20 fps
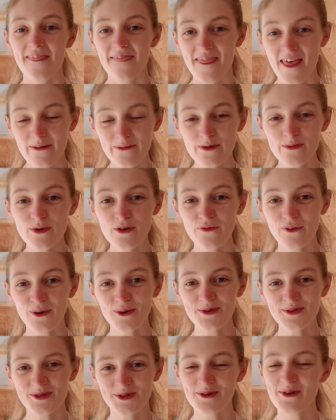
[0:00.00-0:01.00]
Then we move
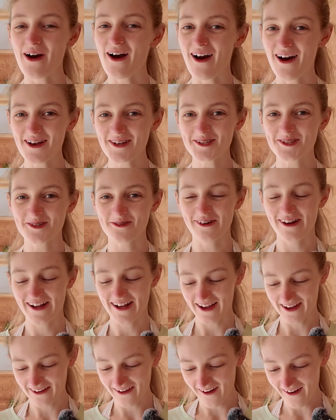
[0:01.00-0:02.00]
on to
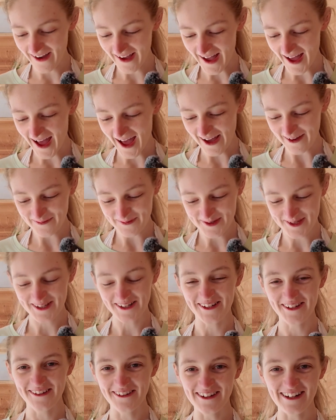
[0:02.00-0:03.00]
Ursaring, and I
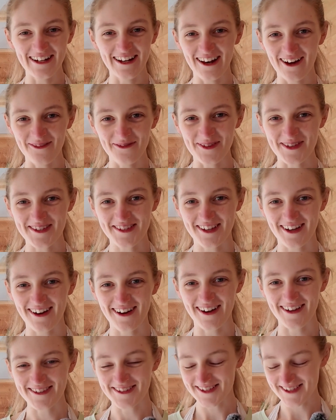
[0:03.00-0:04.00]
absolutely love this card.